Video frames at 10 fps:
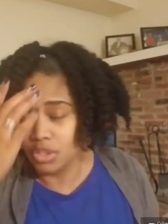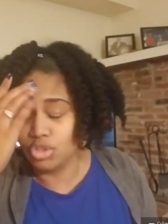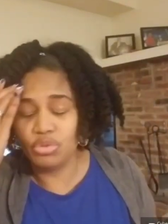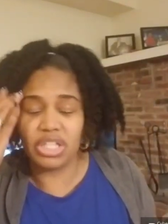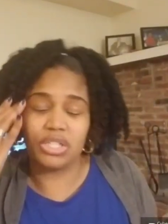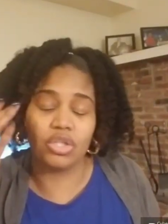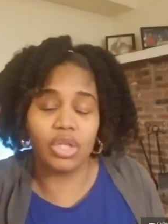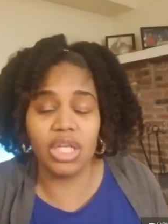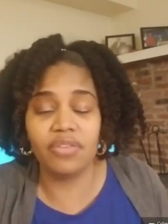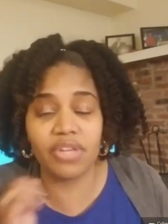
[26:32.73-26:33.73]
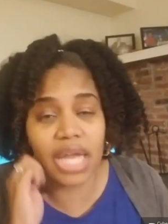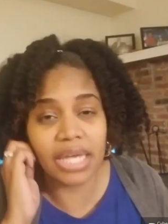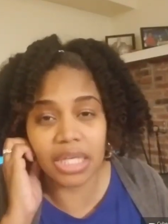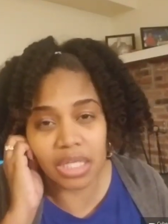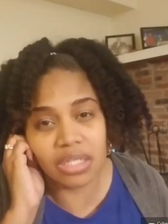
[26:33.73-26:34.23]
You get to leave and I
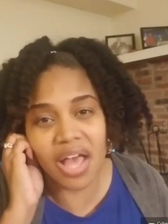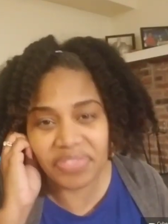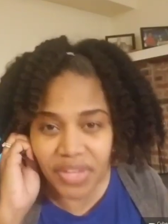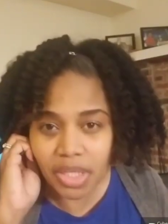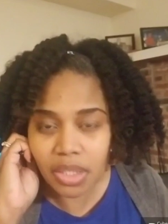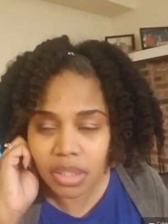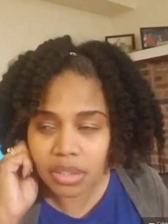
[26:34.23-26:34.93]
get nothing.